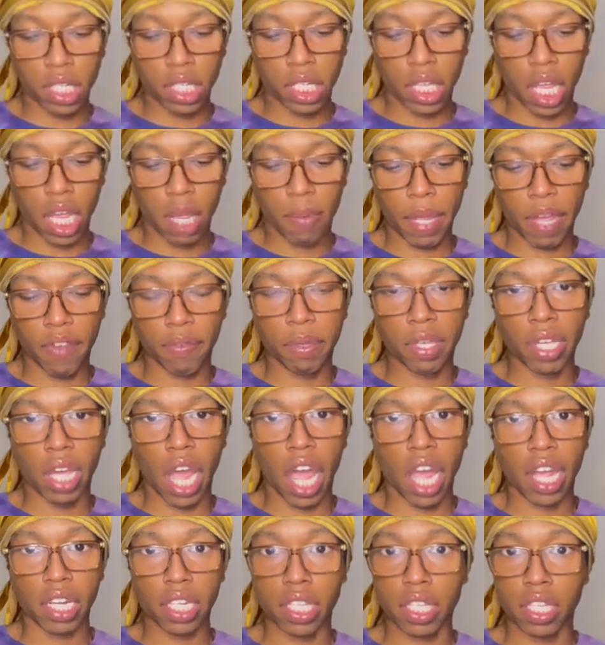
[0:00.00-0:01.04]
time, have to be
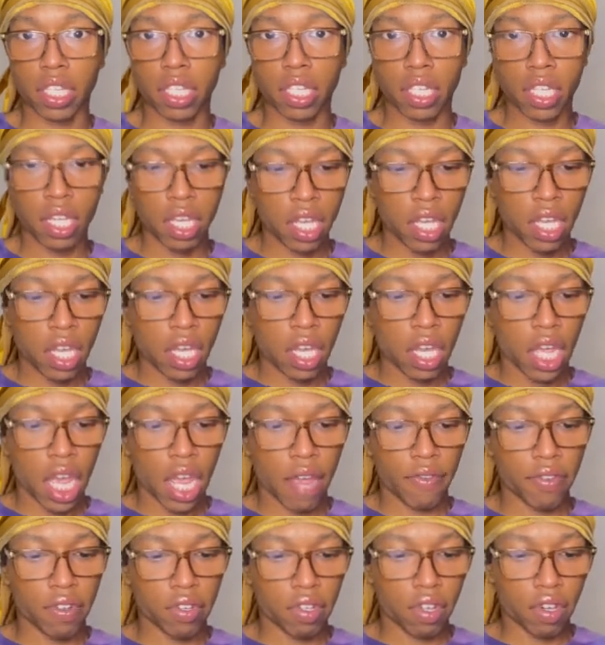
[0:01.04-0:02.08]
cognizant.
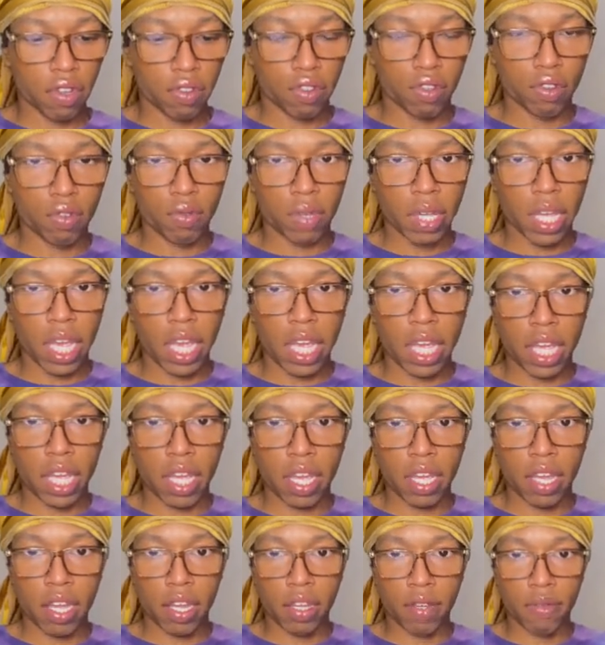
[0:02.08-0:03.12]
Have to go to a,
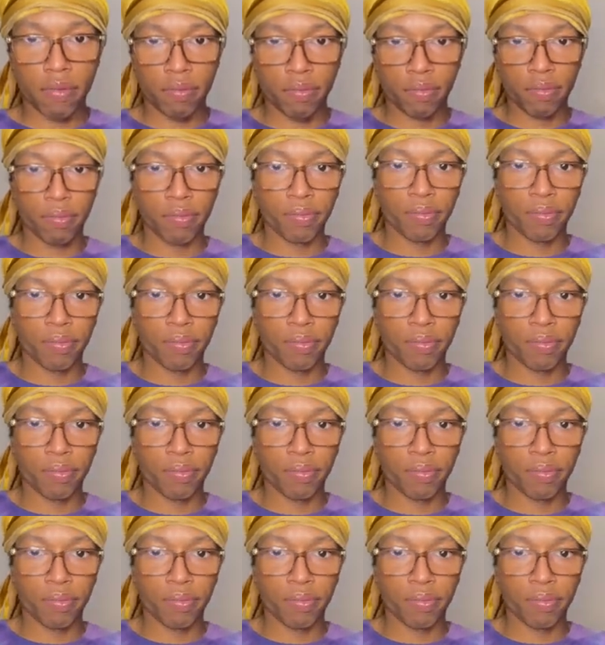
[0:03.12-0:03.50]
um,